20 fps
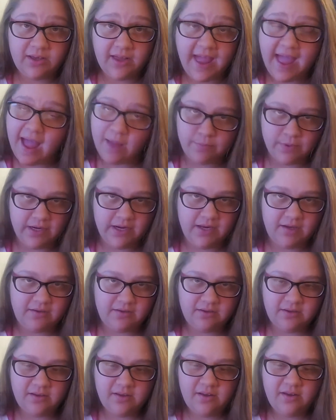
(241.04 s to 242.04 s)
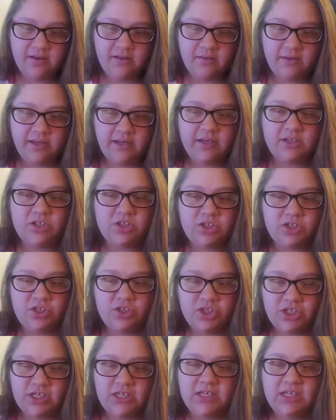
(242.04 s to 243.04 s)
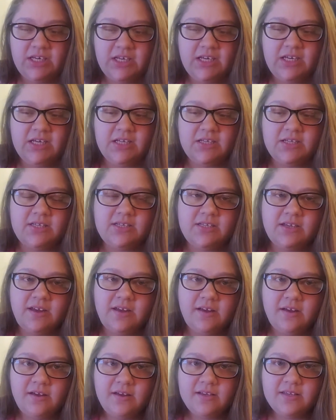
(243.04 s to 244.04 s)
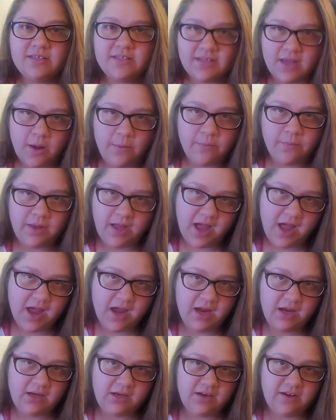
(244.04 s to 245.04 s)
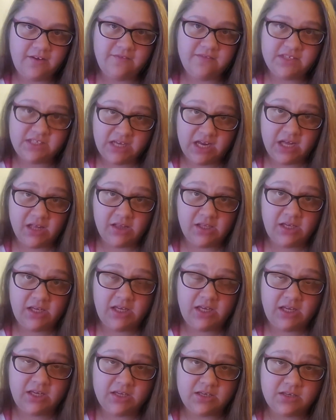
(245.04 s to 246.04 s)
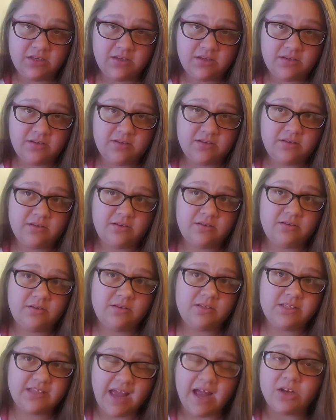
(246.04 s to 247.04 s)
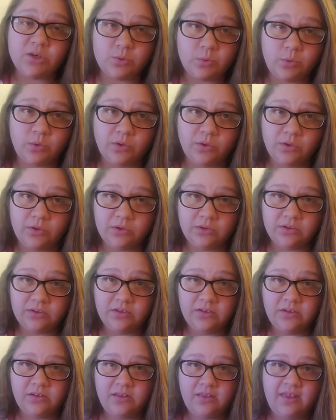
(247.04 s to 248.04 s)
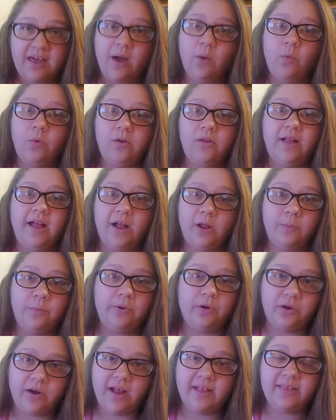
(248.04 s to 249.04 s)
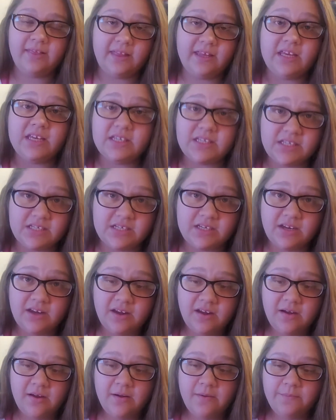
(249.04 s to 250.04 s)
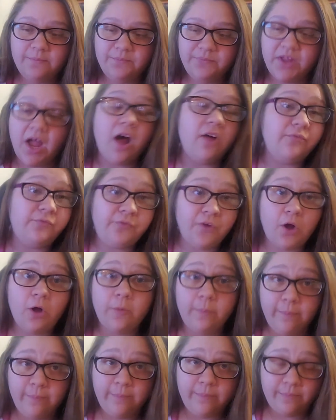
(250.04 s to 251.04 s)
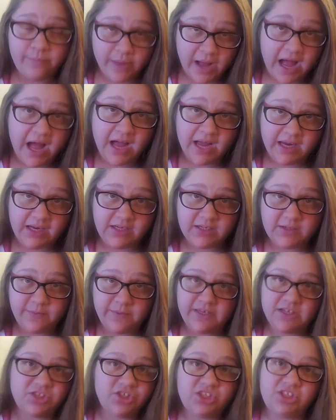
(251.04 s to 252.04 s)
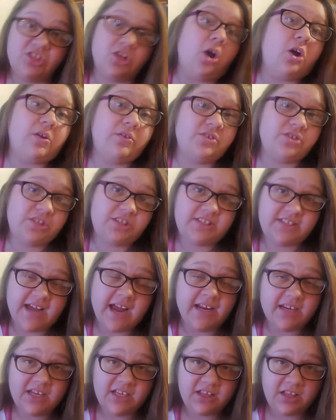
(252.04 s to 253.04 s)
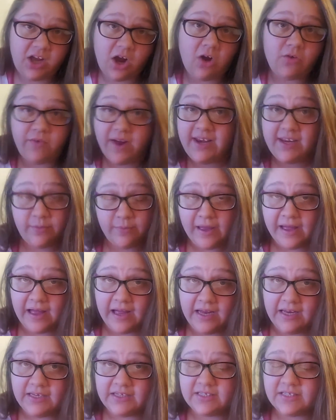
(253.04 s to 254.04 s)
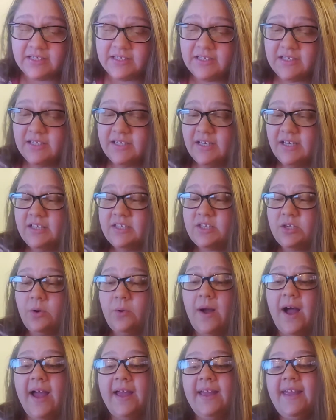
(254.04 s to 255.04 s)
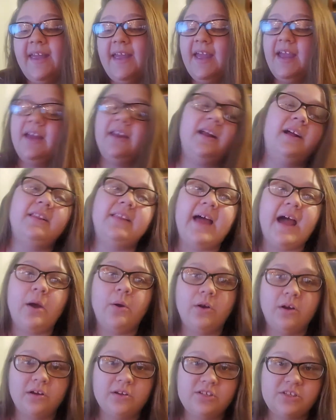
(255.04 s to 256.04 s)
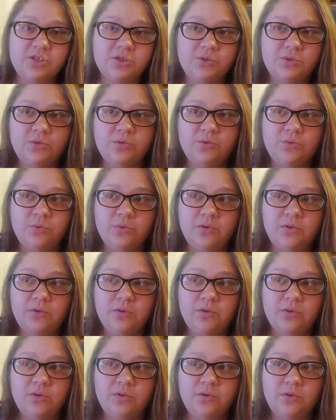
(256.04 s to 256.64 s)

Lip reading: happening. Like, she needs some kind of daily schedule that will help her at least not fall behind because she's technically already behind. So I can't allow her to,